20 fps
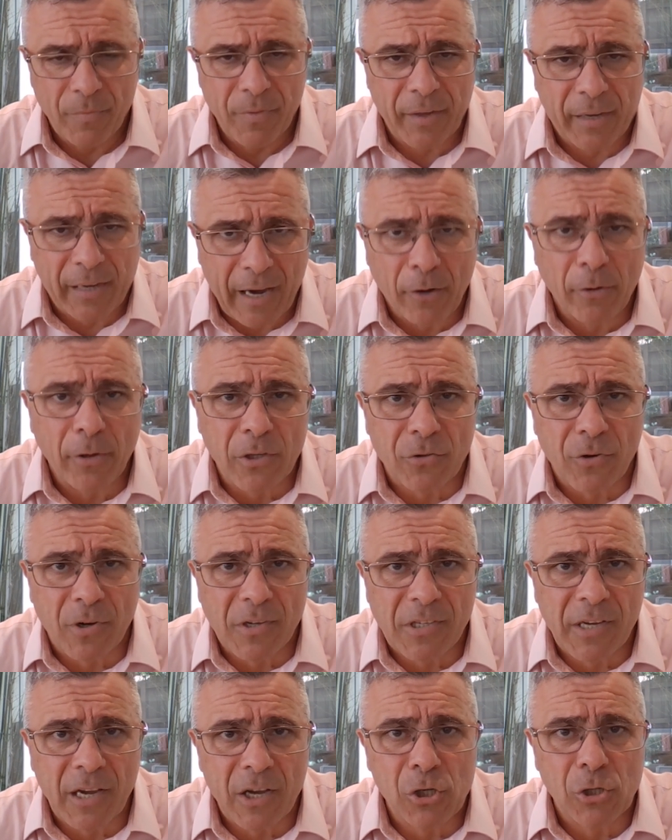The
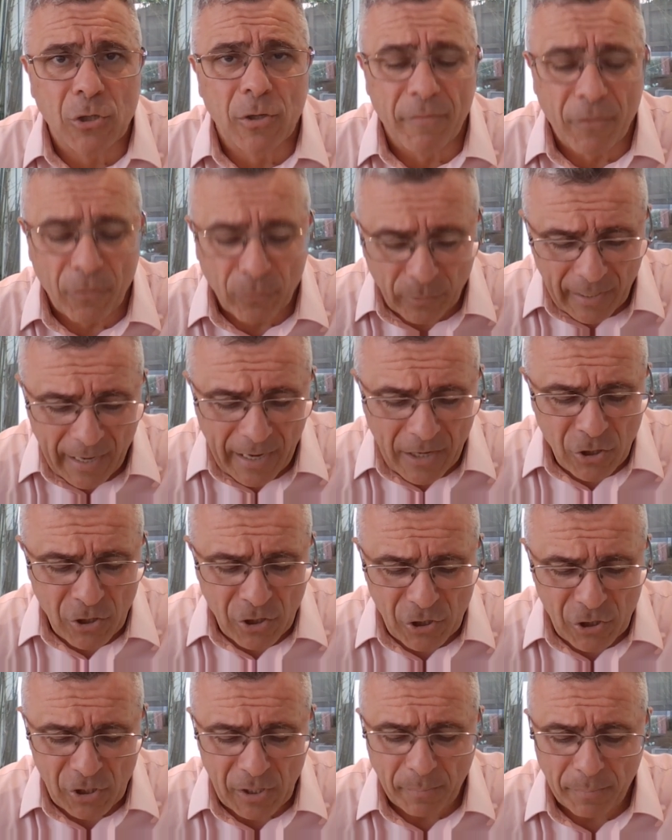characterisation of the
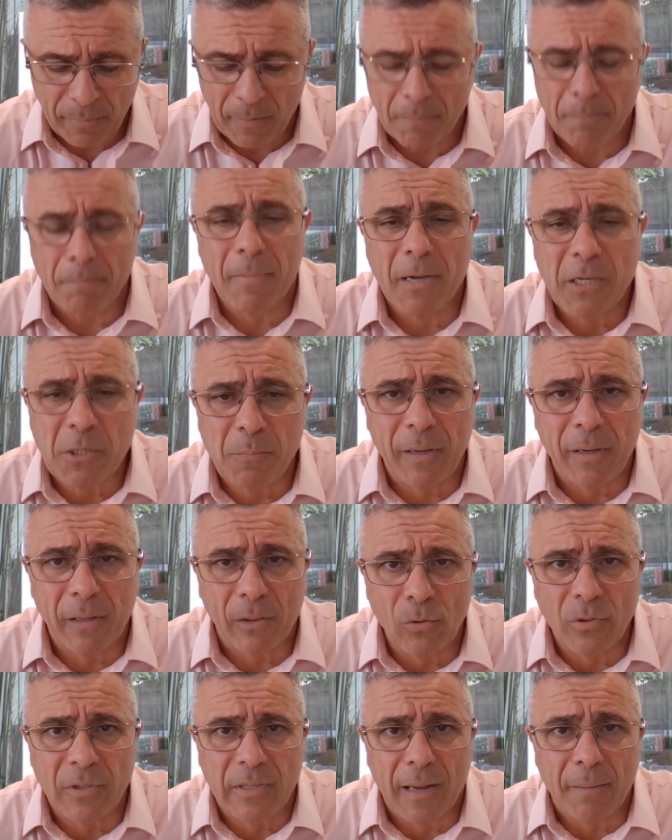relationship must be
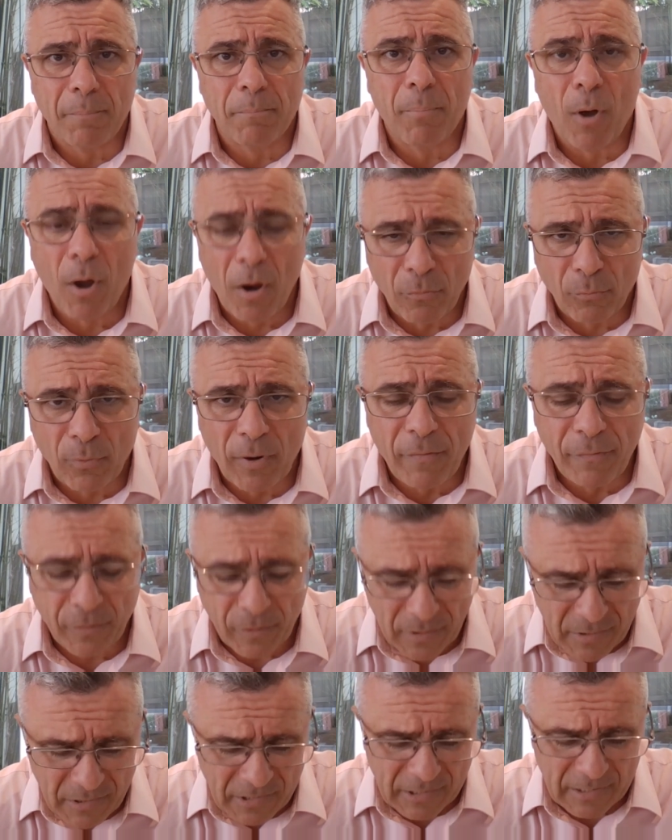looked at by
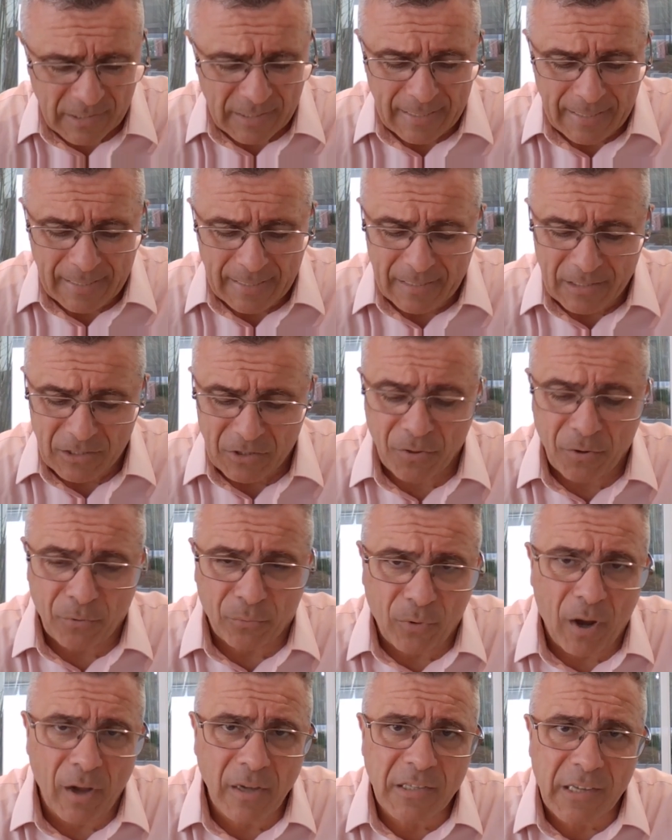reference to the
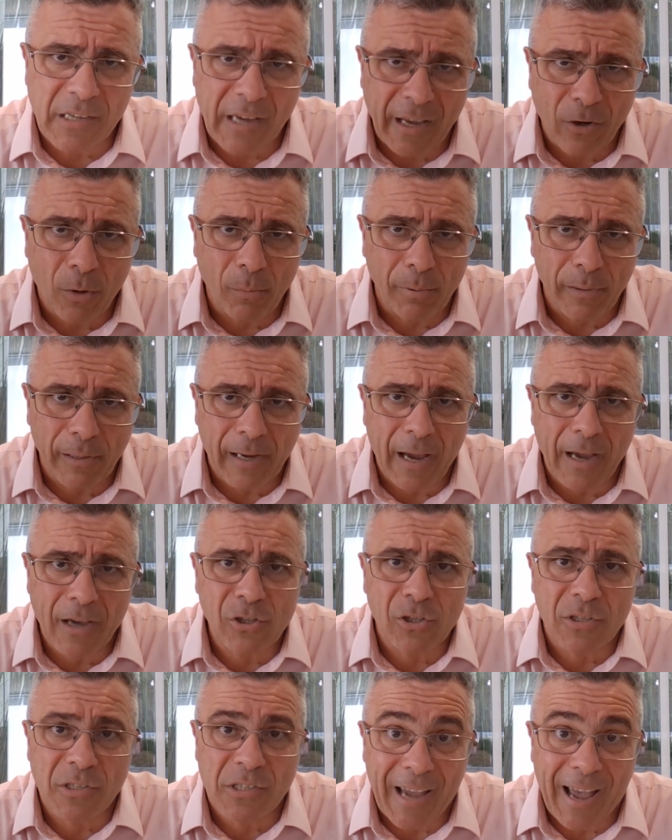rights and
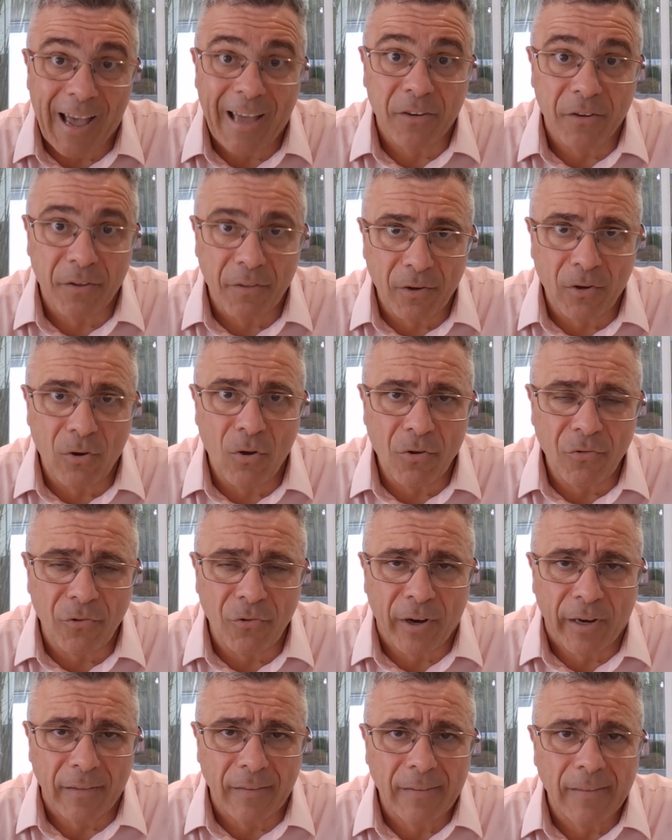obligations under the
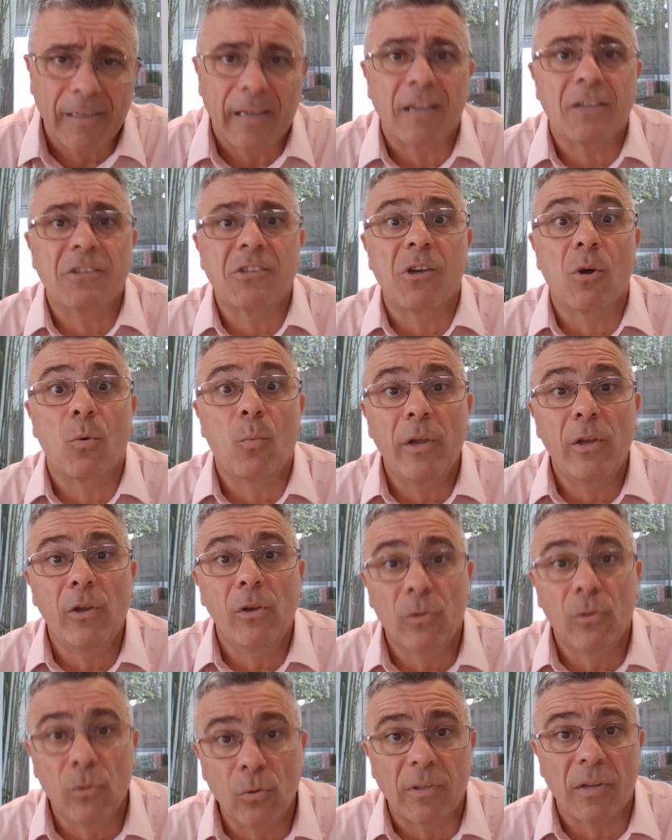contract. And so when
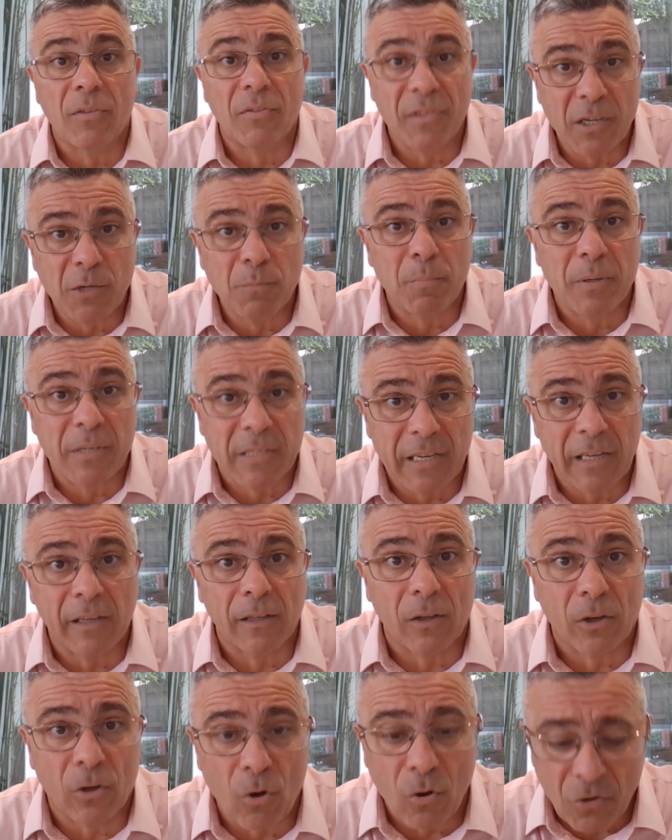you looked at this
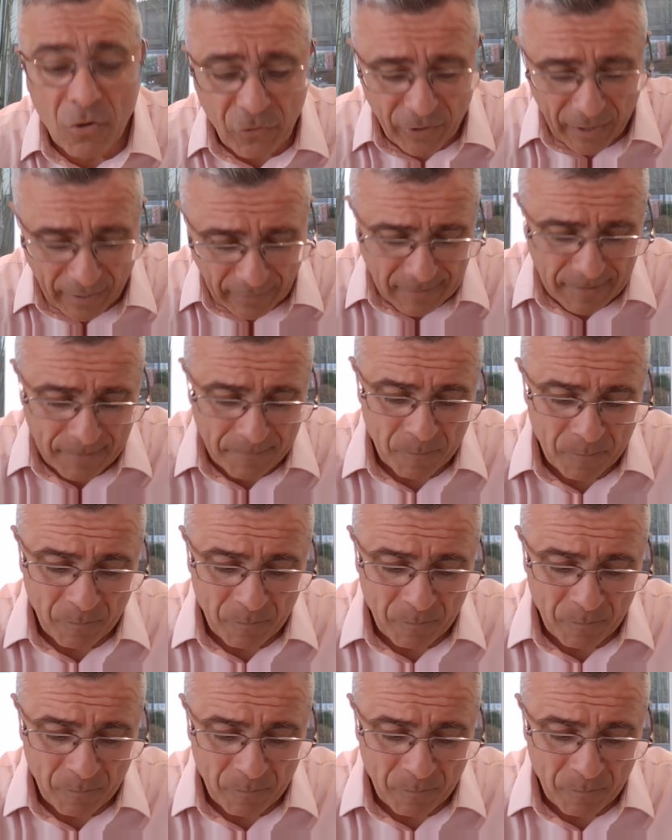particular contract,